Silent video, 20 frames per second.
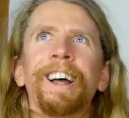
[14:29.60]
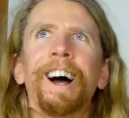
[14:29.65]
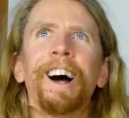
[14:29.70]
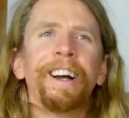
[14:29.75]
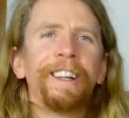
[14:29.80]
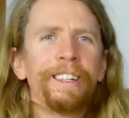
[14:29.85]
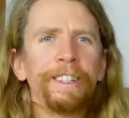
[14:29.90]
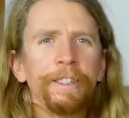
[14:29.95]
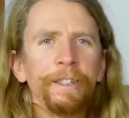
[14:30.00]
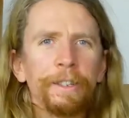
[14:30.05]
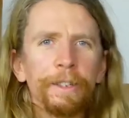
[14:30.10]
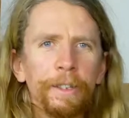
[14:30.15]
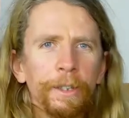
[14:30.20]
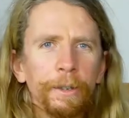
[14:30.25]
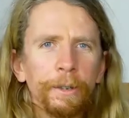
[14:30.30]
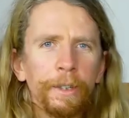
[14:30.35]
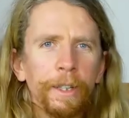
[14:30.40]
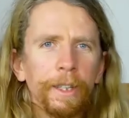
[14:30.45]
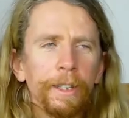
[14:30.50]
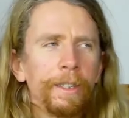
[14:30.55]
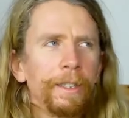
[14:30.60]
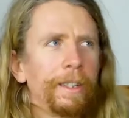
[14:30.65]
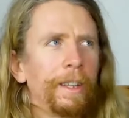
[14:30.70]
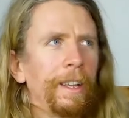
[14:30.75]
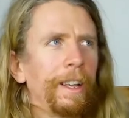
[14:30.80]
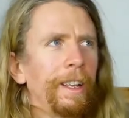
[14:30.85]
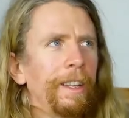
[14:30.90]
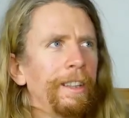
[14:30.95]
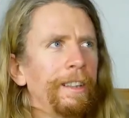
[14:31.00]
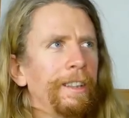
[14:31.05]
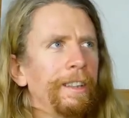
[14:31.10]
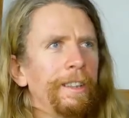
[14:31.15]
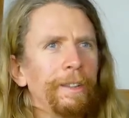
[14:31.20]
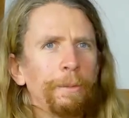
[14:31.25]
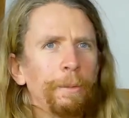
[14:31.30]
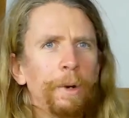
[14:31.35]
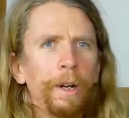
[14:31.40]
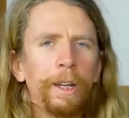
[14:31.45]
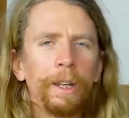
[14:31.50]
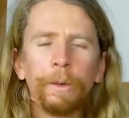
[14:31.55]
I didn't do this.
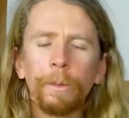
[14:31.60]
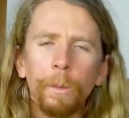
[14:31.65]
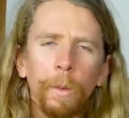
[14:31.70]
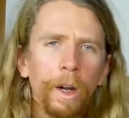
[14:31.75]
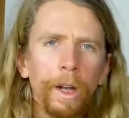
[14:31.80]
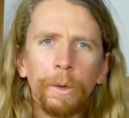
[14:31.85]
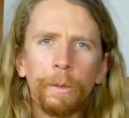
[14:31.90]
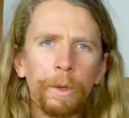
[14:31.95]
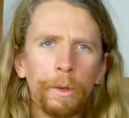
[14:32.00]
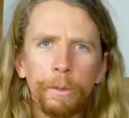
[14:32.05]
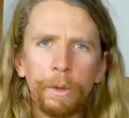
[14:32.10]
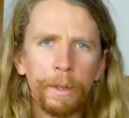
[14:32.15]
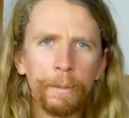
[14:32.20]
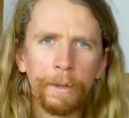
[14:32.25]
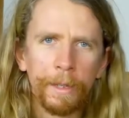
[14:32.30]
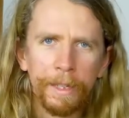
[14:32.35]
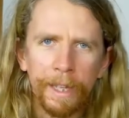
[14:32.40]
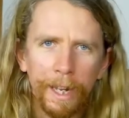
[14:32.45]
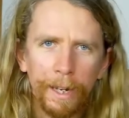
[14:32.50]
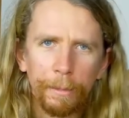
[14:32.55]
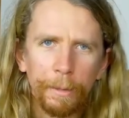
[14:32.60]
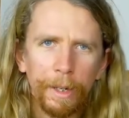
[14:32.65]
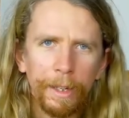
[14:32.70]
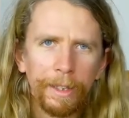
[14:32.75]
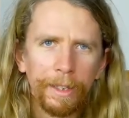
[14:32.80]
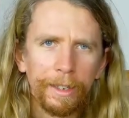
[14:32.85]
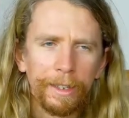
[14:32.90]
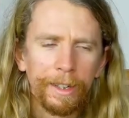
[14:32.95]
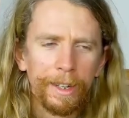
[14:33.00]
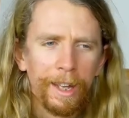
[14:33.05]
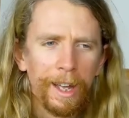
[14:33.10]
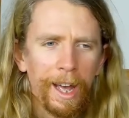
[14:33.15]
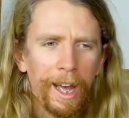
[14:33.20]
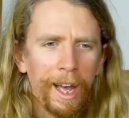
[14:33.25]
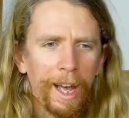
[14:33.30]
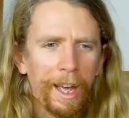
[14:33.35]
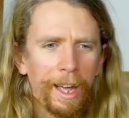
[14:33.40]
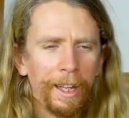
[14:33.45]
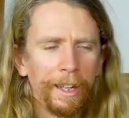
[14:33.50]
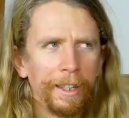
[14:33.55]
Why, why would we be celebrating?
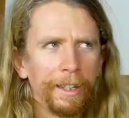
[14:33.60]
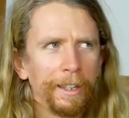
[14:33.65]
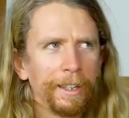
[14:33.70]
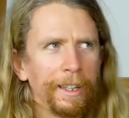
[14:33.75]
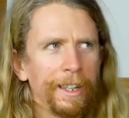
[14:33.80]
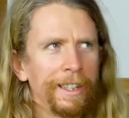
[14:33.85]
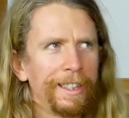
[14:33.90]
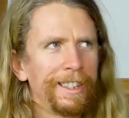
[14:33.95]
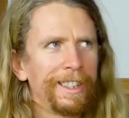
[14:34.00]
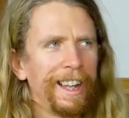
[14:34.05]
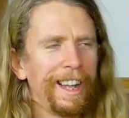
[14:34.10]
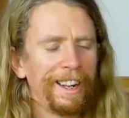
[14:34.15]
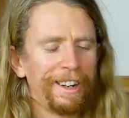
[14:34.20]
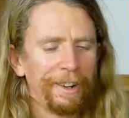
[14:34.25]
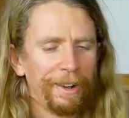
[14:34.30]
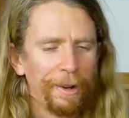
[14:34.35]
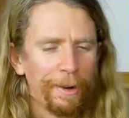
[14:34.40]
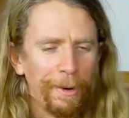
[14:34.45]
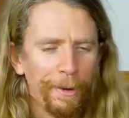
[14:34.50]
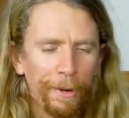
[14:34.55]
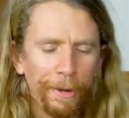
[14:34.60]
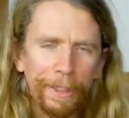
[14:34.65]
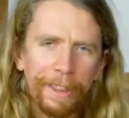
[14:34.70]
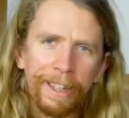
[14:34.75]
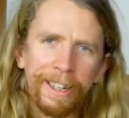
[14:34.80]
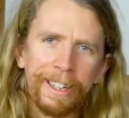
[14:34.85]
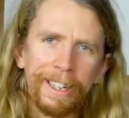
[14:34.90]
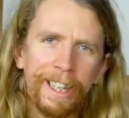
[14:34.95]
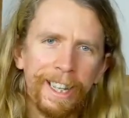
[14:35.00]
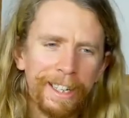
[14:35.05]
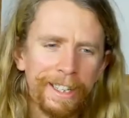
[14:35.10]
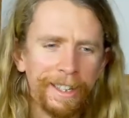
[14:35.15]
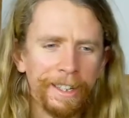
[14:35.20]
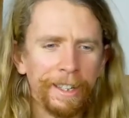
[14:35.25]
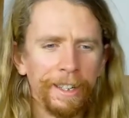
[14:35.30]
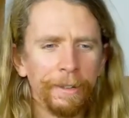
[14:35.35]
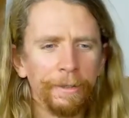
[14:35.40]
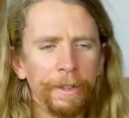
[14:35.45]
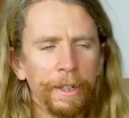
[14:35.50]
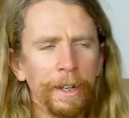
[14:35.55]
and it's that
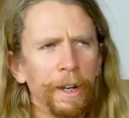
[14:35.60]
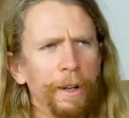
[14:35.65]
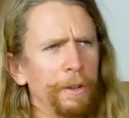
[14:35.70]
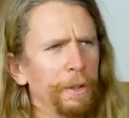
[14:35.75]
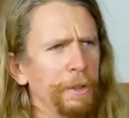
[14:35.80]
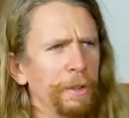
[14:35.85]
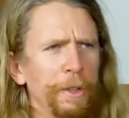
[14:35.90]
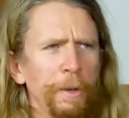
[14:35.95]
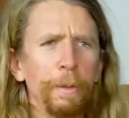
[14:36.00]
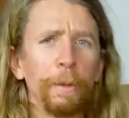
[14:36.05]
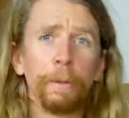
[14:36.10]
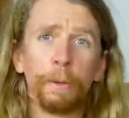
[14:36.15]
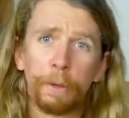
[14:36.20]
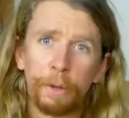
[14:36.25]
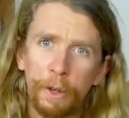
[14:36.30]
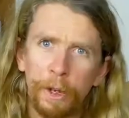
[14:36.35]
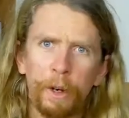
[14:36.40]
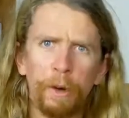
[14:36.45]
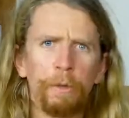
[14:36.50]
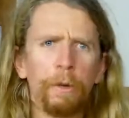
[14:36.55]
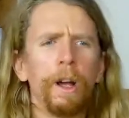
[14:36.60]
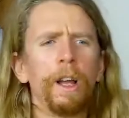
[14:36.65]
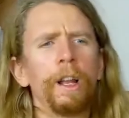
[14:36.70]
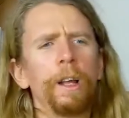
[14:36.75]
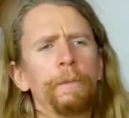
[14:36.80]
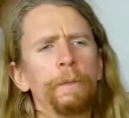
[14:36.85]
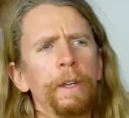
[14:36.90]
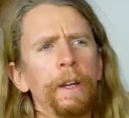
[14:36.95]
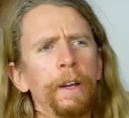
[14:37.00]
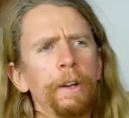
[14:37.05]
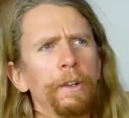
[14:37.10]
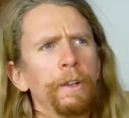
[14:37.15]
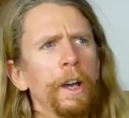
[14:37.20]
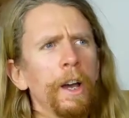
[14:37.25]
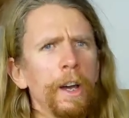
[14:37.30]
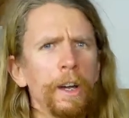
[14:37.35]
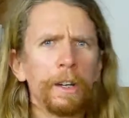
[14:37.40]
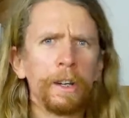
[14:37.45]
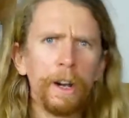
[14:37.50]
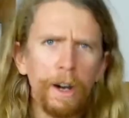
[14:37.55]
authenticity of the Irish. And someone was trying to rile up the
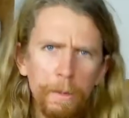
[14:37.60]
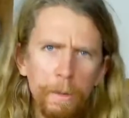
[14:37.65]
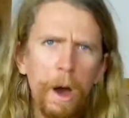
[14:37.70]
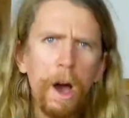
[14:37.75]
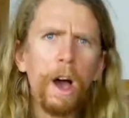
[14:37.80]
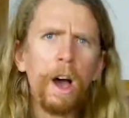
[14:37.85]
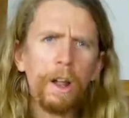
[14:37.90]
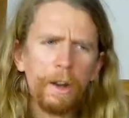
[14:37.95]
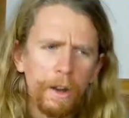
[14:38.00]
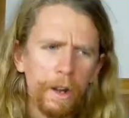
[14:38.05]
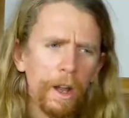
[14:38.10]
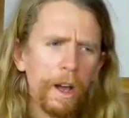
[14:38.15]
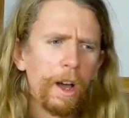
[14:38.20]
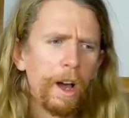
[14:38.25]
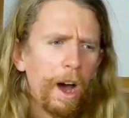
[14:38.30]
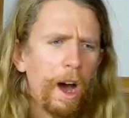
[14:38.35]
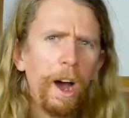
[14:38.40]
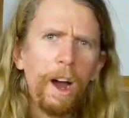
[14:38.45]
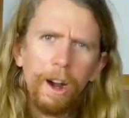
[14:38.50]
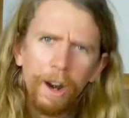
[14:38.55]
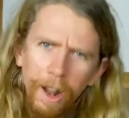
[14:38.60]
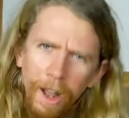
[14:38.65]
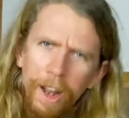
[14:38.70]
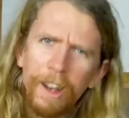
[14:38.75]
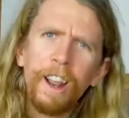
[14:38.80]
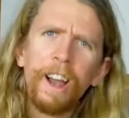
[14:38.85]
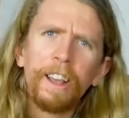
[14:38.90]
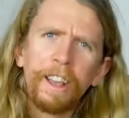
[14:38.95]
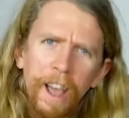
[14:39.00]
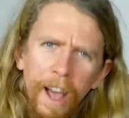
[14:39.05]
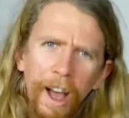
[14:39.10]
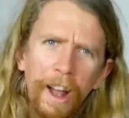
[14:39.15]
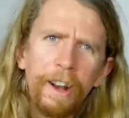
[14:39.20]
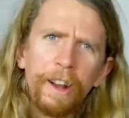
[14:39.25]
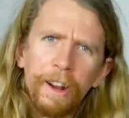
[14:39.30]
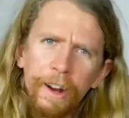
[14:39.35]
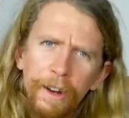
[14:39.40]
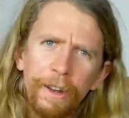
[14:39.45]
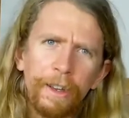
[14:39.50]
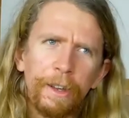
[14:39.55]
Irish. Come on, Ireland, I can't
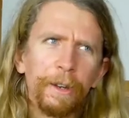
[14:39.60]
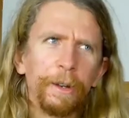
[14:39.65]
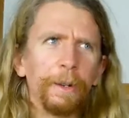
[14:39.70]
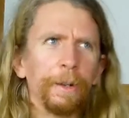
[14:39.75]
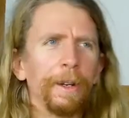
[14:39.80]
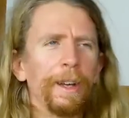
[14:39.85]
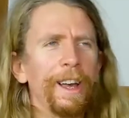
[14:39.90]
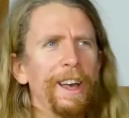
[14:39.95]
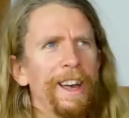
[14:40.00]
hear you.